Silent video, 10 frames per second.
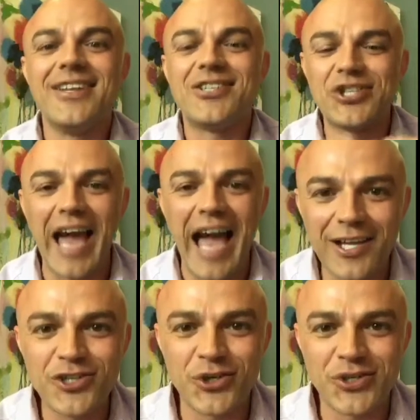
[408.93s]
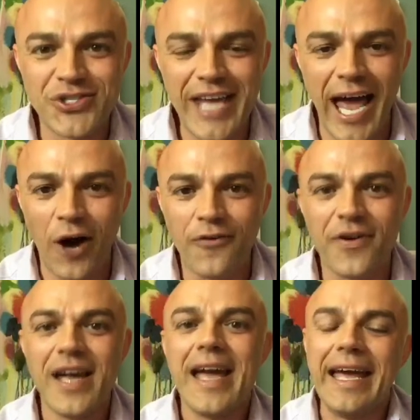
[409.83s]
Challenge yourself
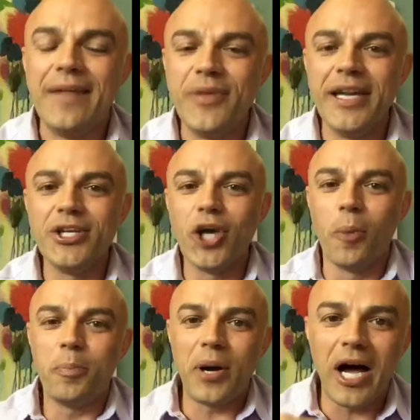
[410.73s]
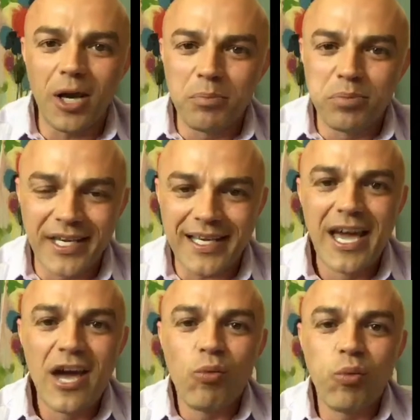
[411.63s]
and then go public
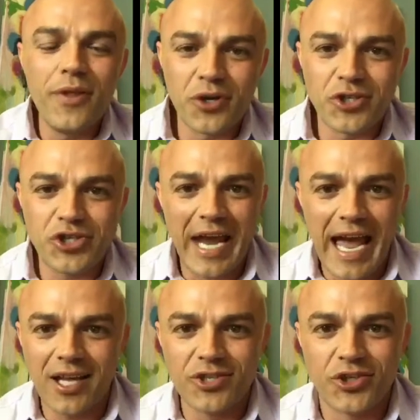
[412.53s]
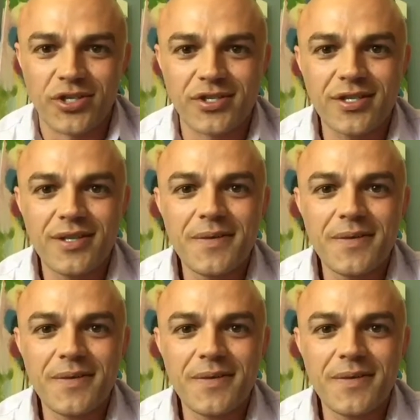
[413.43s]
with your challenges.